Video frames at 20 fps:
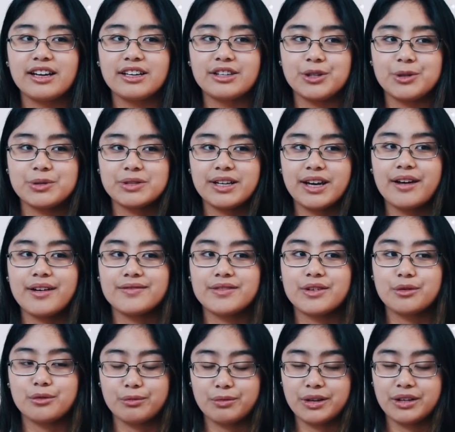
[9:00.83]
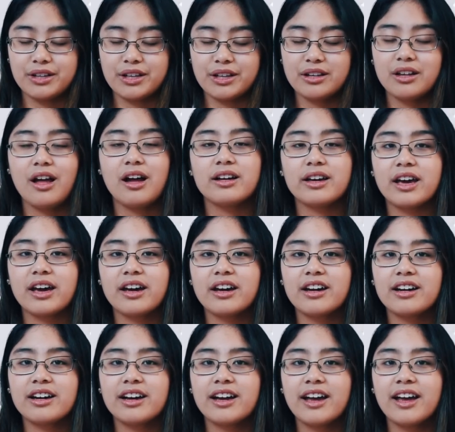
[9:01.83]
used to have really long
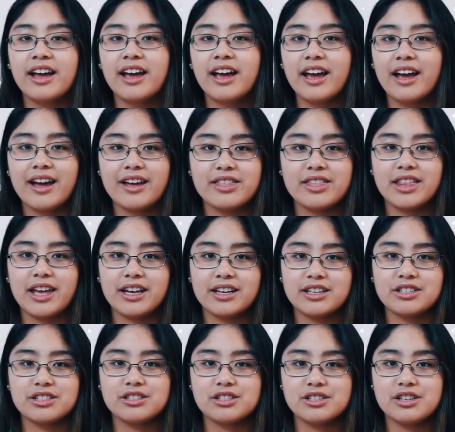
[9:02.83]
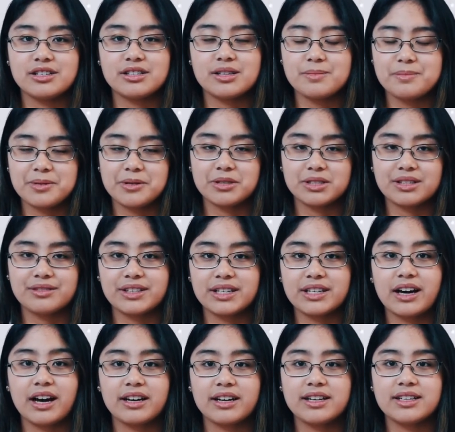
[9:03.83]
hair, and then she just impulsively
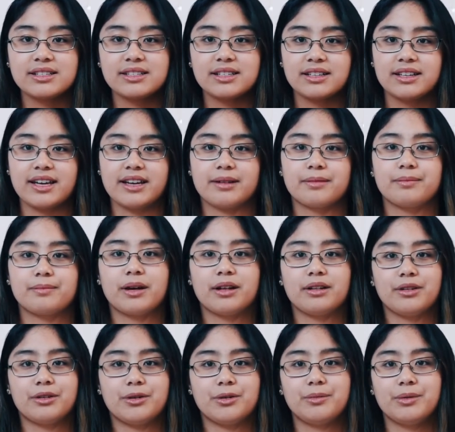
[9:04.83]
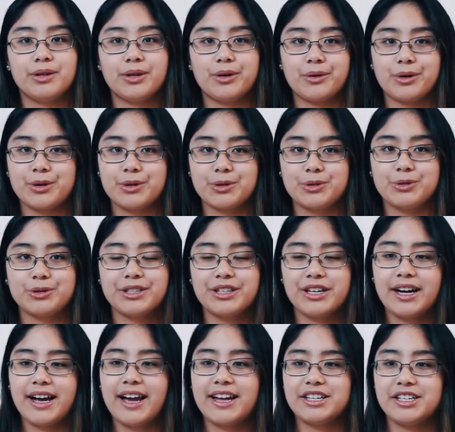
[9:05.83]
cut it to like a little below her
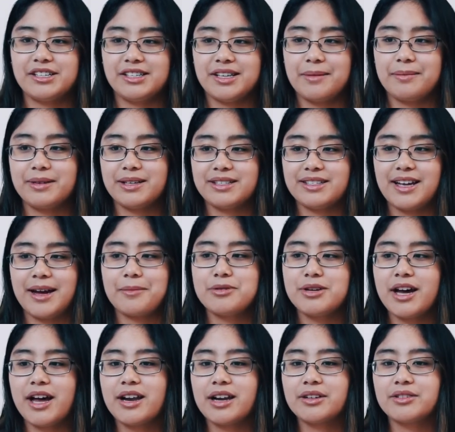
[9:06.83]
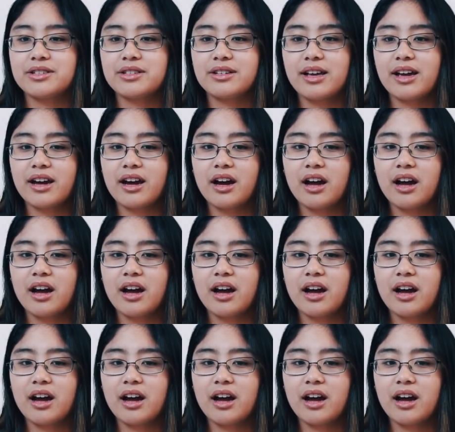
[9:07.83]
shoulder, and she sent me a Snapchat, and I was like,